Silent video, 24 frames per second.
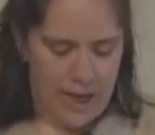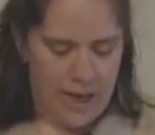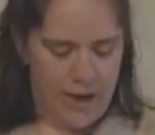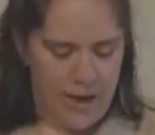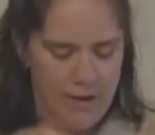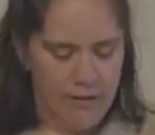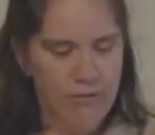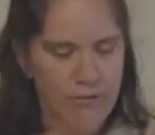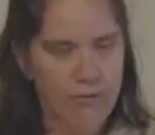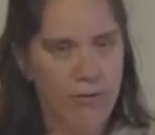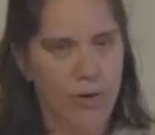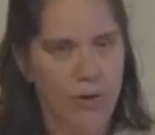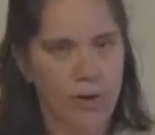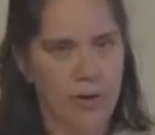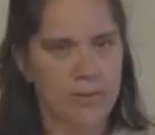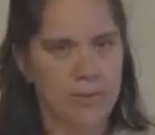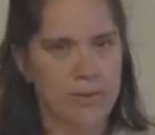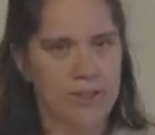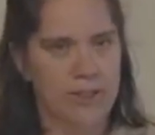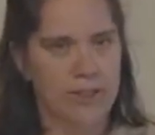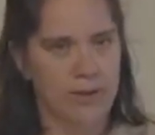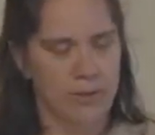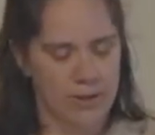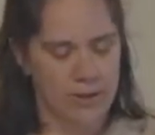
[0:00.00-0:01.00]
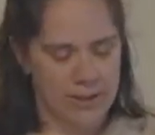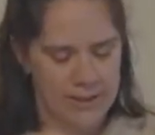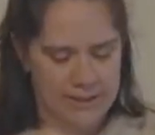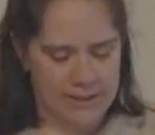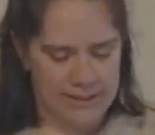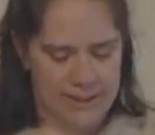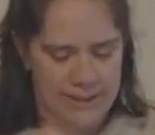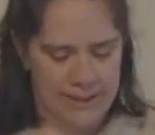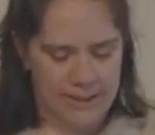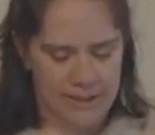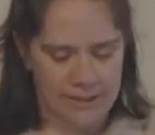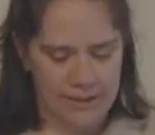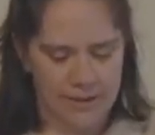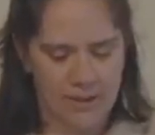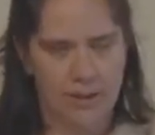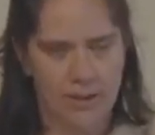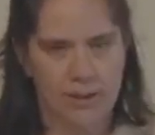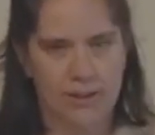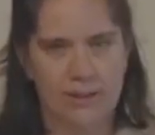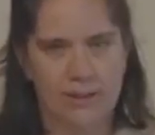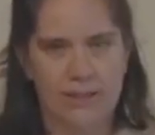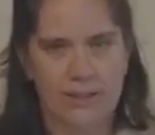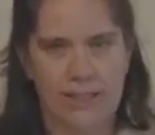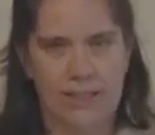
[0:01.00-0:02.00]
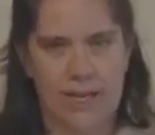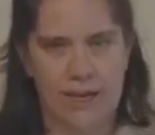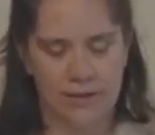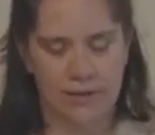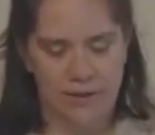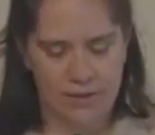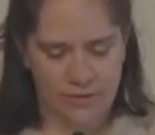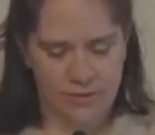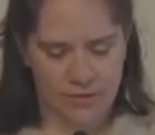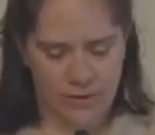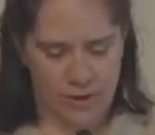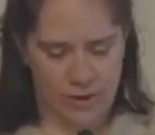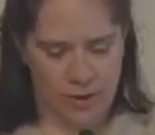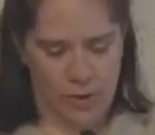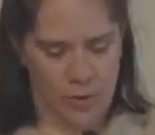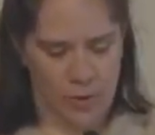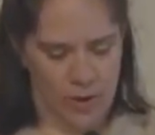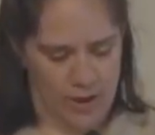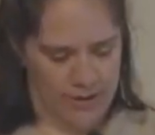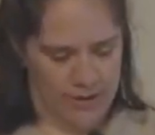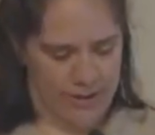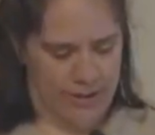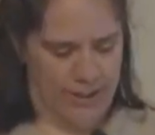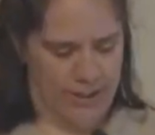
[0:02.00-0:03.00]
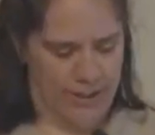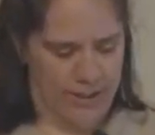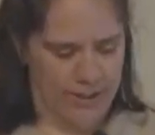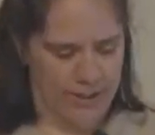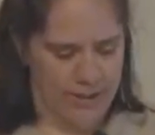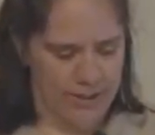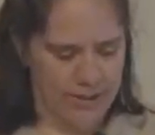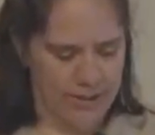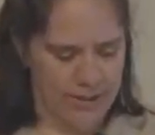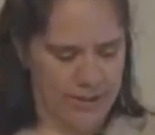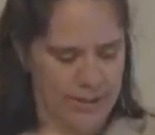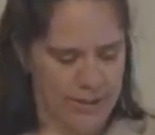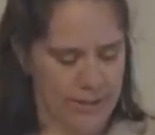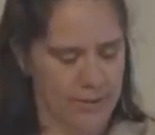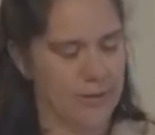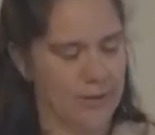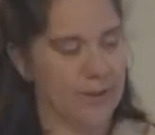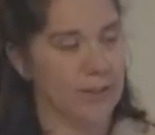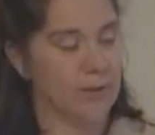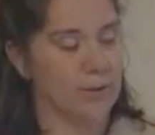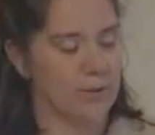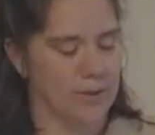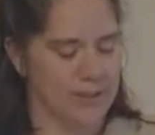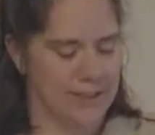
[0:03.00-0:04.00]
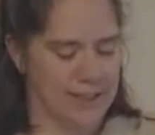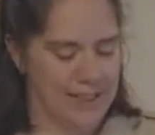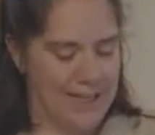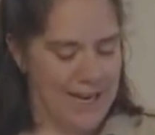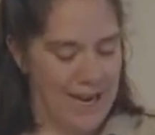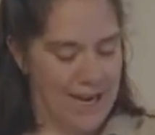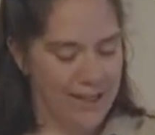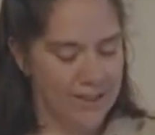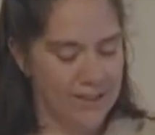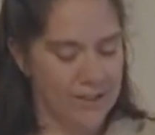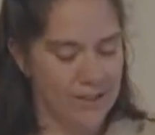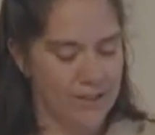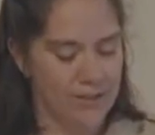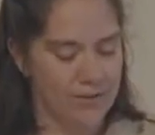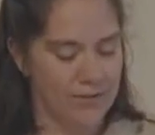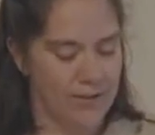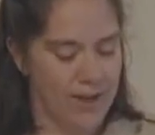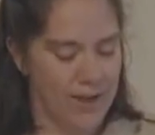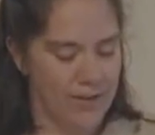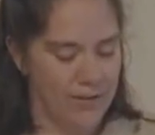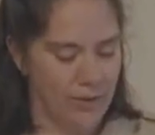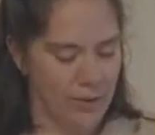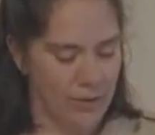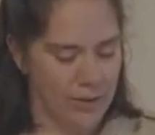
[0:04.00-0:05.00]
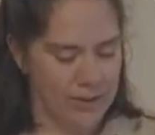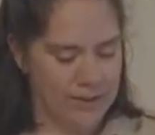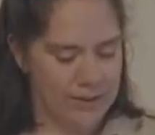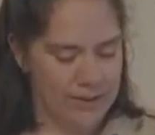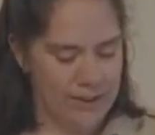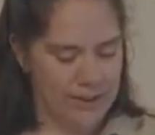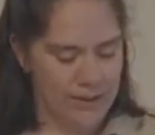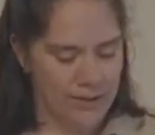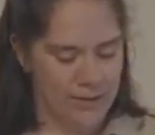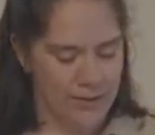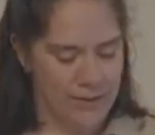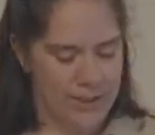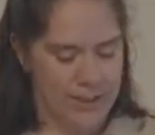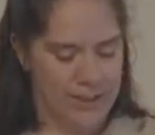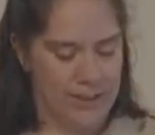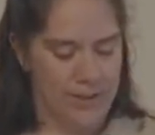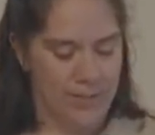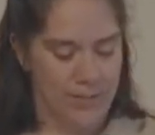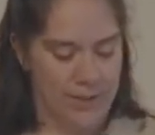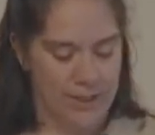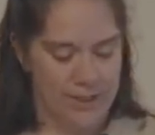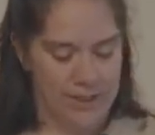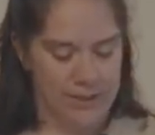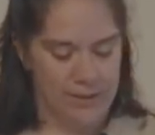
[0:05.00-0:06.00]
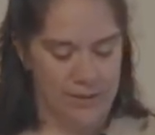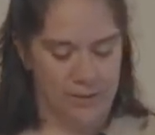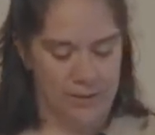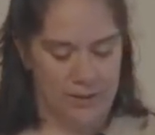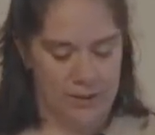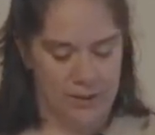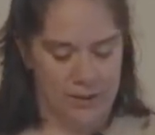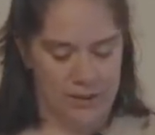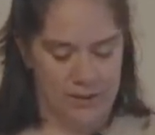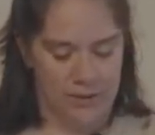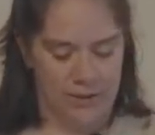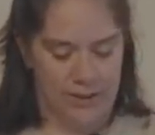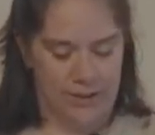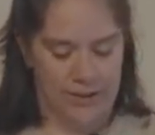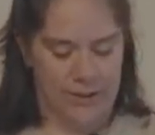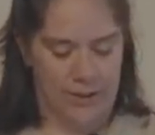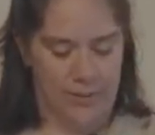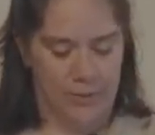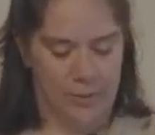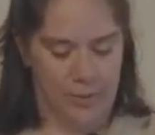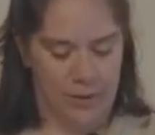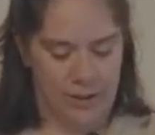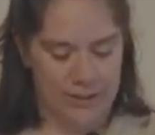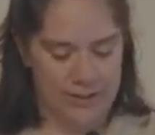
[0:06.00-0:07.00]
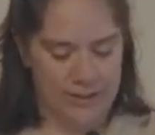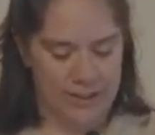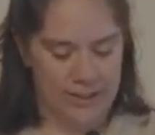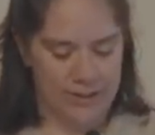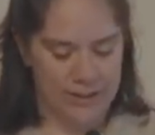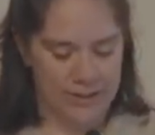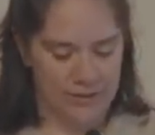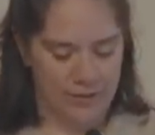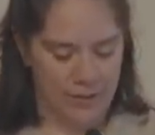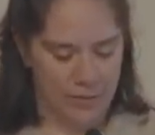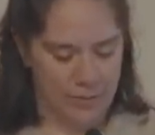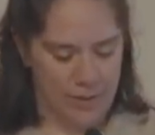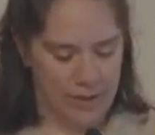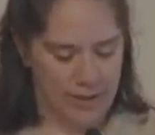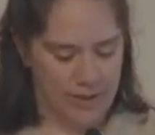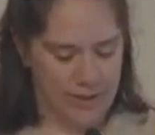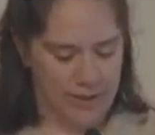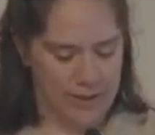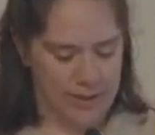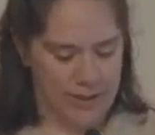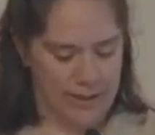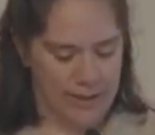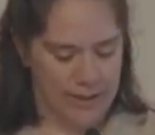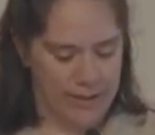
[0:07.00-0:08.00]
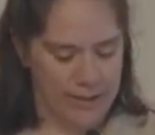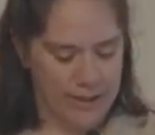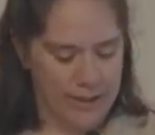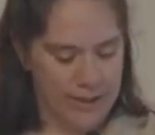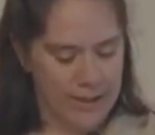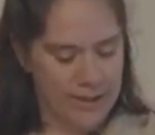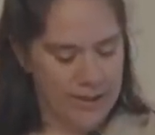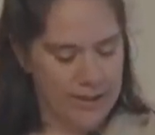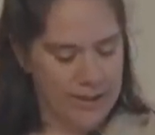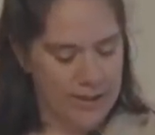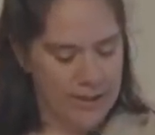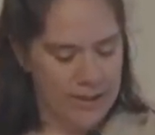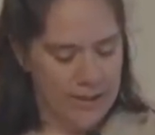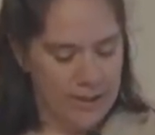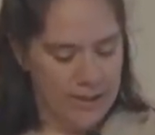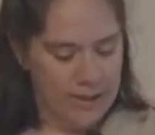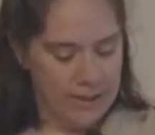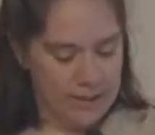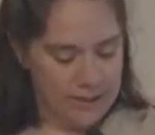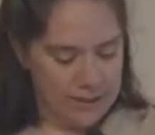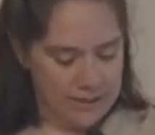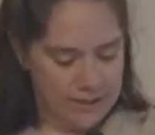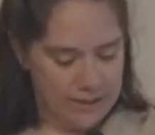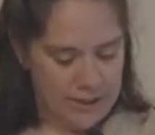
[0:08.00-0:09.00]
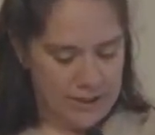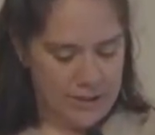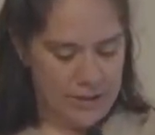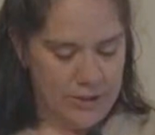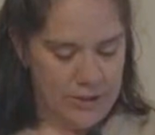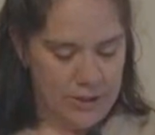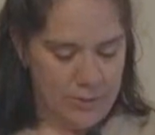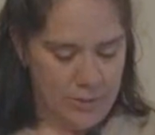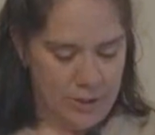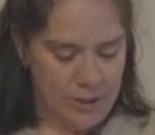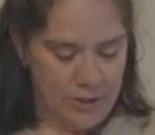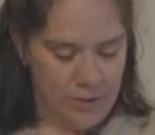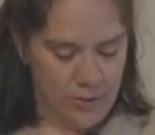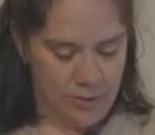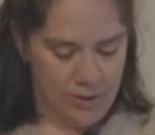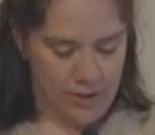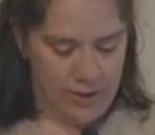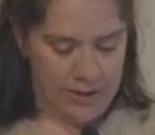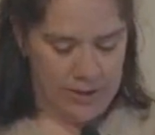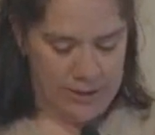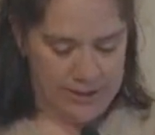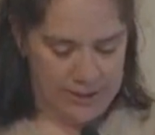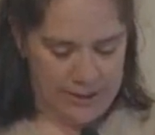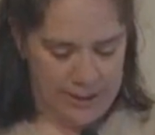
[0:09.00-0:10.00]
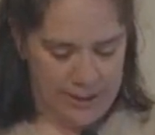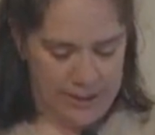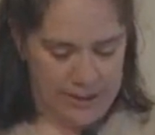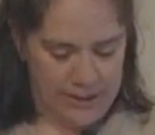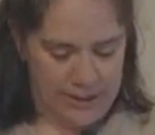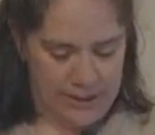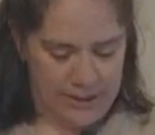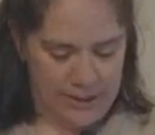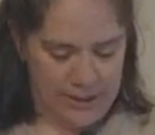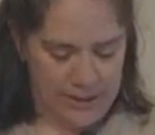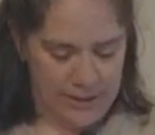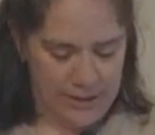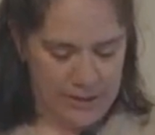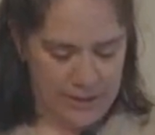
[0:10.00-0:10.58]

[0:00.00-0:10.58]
formed an organization called Scouts for Equality. This was a national 501c3 committed to ensuring that Boy Scouts of America continued to be an organization